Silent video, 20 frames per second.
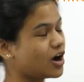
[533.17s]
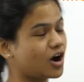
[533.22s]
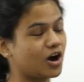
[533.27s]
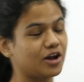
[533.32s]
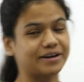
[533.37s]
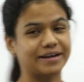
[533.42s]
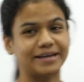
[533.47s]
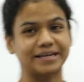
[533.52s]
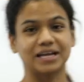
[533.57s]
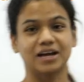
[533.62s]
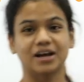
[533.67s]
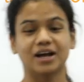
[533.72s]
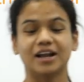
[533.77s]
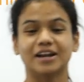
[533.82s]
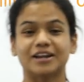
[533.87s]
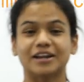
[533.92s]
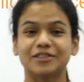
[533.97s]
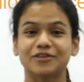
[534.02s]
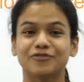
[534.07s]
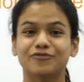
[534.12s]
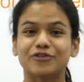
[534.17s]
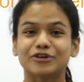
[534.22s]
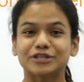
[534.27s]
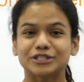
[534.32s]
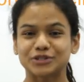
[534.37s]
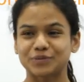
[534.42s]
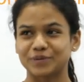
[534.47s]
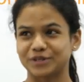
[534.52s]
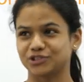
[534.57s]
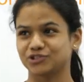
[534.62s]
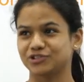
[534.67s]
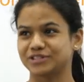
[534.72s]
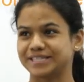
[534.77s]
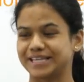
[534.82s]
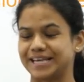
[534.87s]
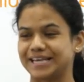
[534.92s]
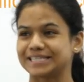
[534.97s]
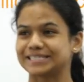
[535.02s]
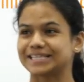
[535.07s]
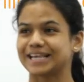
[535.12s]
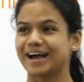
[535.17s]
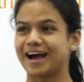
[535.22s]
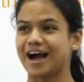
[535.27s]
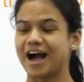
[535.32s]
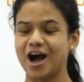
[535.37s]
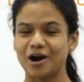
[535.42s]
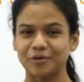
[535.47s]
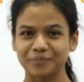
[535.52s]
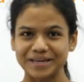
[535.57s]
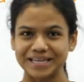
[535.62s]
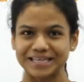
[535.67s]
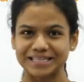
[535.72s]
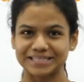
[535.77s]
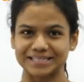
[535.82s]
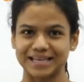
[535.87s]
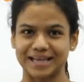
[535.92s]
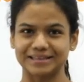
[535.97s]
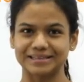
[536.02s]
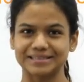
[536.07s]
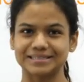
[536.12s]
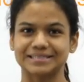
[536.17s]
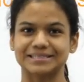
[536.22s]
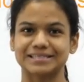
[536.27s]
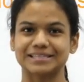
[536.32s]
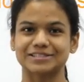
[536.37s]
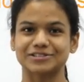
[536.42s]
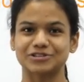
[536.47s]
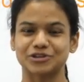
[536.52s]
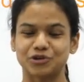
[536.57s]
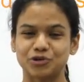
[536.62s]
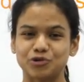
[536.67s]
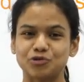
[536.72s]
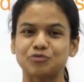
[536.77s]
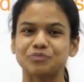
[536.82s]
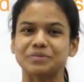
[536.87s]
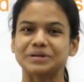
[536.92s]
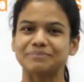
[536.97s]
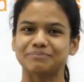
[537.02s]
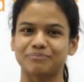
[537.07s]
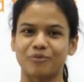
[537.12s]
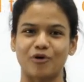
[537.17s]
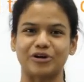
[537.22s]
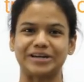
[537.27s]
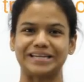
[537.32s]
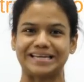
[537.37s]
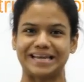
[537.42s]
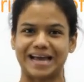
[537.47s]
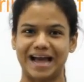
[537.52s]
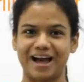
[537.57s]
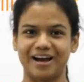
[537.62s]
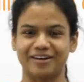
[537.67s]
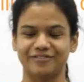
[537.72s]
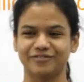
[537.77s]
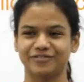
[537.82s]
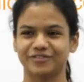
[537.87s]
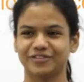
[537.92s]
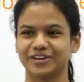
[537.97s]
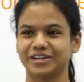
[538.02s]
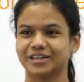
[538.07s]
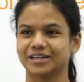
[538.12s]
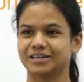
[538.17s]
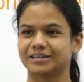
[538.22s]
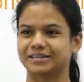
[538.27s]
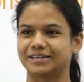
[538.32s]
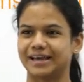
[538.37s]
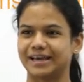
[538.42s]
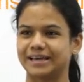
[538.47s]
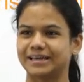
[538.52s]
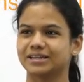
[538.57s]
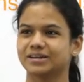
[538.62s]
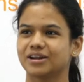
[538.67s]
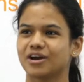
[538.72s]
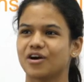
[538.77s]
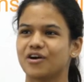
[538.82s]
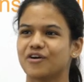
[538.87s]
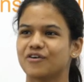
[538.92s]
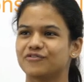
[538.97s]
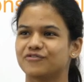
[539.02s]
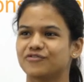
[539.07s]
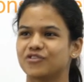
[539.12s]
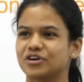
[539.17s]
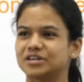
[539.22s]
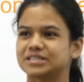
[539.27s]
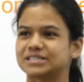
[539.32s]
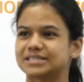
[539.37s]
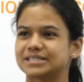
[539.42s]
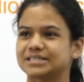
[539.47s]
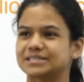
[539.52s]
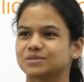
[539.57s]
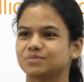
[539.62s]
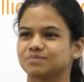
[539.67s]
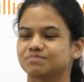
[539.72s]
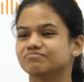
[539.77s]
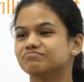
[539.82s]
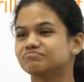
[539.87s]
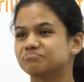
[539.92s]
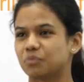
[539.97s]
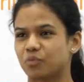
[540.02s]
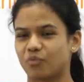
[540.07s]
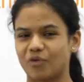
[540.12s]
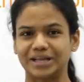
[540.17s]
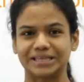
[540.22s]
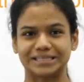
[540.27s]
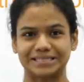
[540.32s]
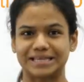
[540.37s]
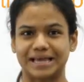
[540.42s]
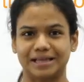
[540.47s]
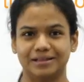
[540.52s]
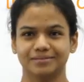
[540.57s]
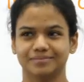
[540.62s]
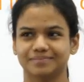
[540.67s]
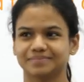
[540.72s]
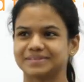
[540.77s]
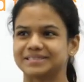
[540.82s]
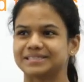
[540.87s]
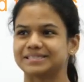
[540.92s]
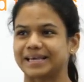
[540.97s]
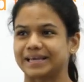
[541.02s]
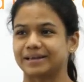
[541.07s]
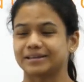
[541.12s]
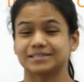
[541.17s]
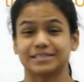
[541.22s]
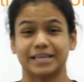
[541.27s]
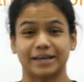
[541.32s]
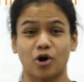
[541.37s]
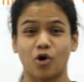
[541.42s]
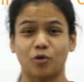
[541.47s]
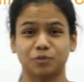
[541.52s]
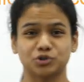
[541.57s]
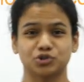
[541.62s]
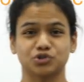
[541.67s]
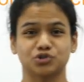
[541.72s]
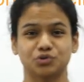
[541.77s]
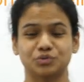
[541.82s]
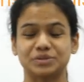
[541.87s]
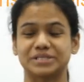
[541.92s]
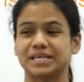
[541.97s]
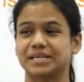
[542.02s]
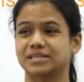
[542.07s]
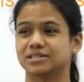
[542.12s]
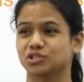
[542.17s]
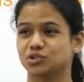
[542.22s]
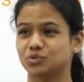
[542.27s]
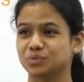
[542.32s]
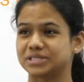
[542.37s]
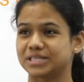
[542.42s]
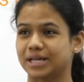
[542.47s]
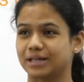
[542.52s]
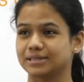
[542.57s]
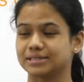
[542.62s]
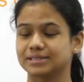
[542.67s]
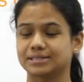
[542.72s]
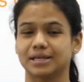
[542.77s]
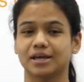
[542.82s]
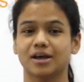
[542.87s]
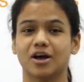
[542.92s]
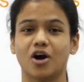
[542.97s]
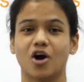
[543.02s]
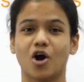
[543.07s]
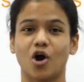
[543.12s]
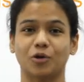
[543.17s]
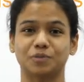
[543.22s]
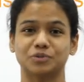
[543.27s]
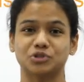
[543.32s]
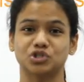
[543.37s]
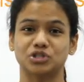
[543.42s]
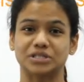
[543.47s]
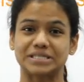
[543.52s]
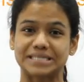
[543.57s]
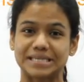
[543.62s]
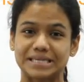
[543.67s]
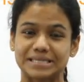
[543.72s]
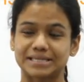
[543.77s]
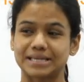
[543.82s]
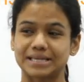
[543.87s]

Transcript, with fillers: Alright, now the first question says, how many cells does human body have? Right? First is one cell, say, say option 2 says two cells, option C